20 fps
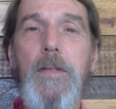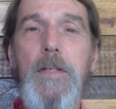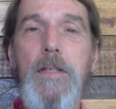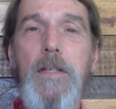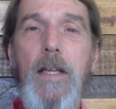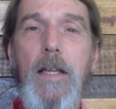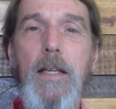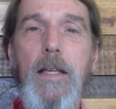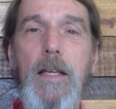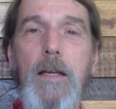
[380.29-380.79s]
It's
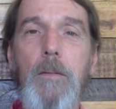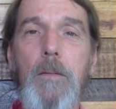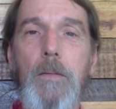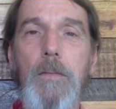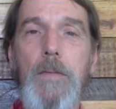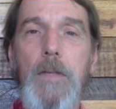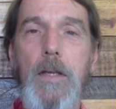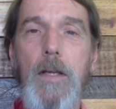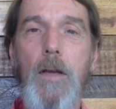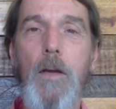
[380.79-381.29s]
an idiom
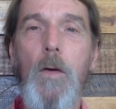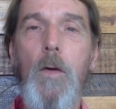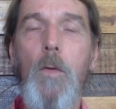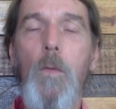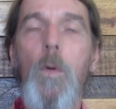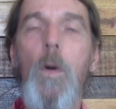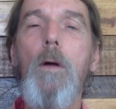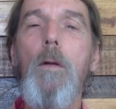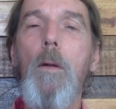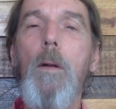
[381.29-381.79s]
of saying,
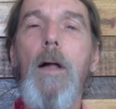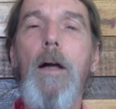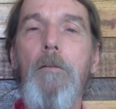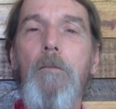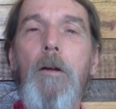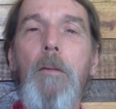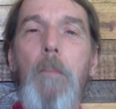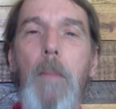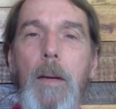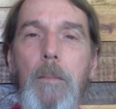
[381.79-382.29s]
what will I
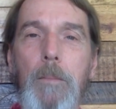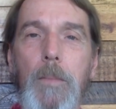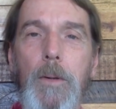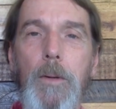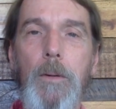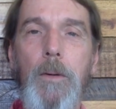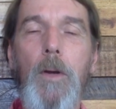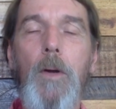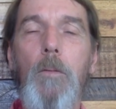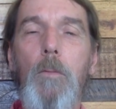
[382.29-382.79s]

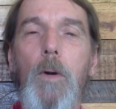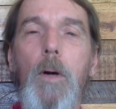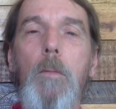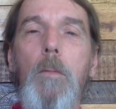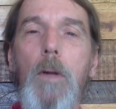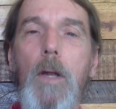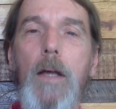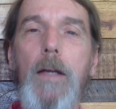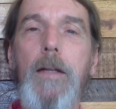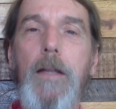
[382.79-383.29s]
remember? What
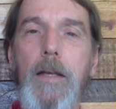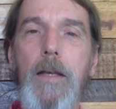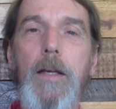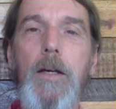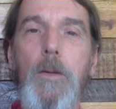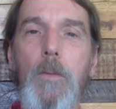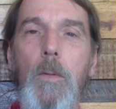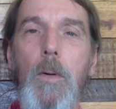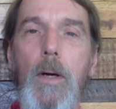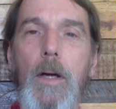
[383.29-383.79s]
will I
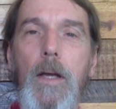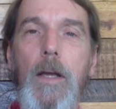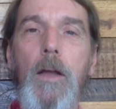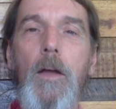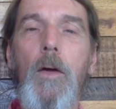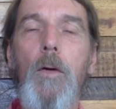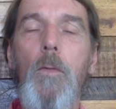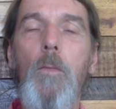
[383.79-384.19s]
take away?